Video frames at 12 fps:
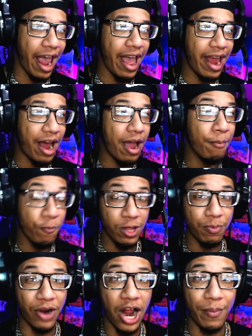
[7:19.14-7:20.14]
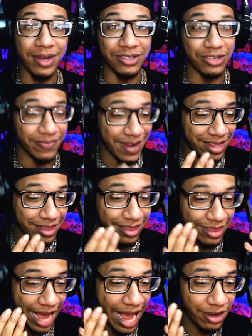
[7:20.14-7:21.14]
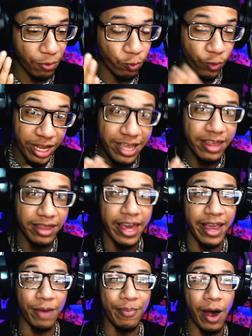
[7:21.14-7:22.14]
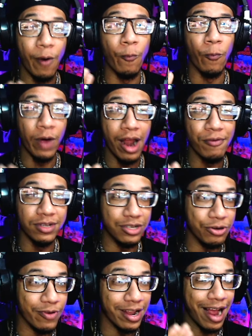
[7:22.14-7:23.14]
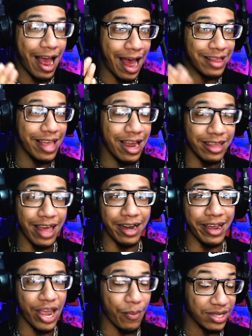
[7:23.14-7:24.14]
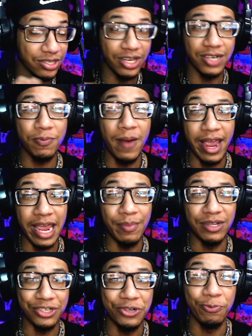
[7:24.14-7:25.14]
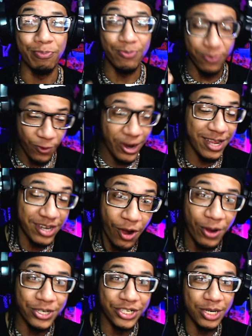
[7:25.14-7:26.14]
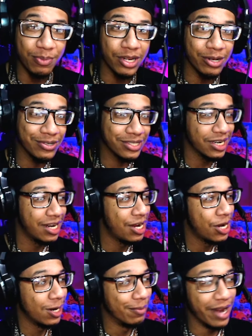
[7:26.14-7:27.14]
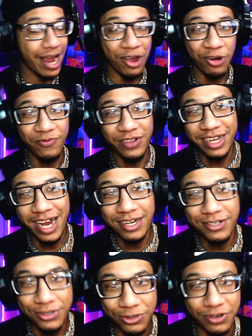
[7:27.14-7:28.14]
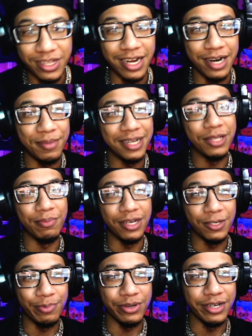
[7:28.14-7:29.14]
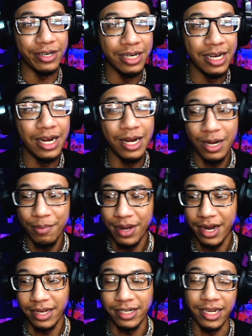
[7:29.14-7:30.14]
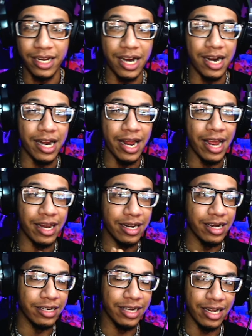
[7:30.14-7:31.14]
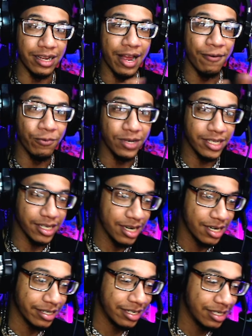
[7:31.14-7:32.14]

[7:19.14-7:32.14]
And I, I'm really proud of myself. I, I had to really think about what I was doing at the end of that game. It sucks my aim is still pretty dog shit up close. But hey, hopefully you guys enjoy that. I'm not the best player. But hey, take care. And uh, yeah, everyone take care.